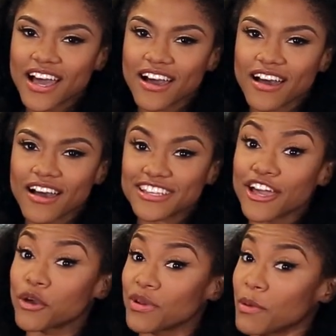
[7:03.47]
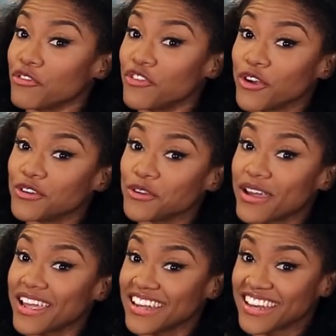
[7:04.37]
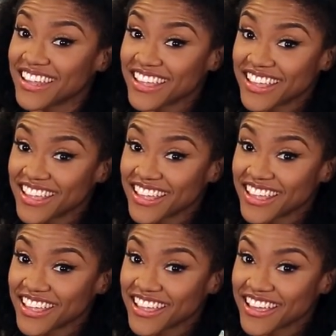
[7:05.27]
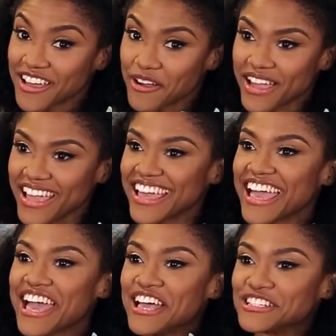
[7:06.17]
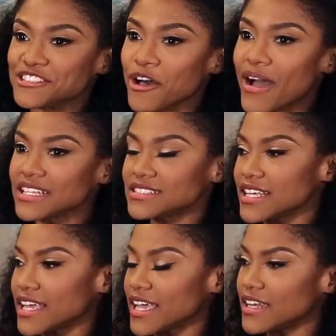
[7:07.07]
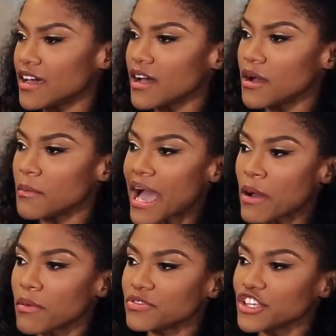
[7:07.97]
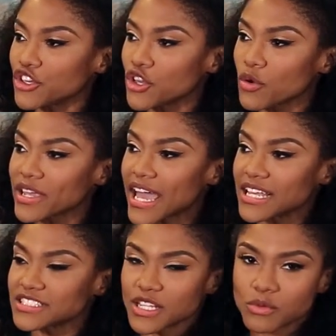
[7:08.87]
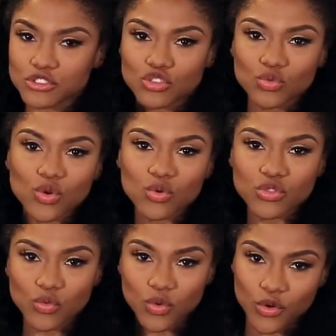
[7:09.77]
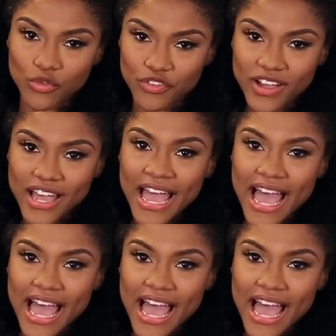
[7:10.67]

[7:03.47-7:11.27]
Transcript: Y'all know what I'm referring to, right? Okay. So I said, the curiosity was through the roof.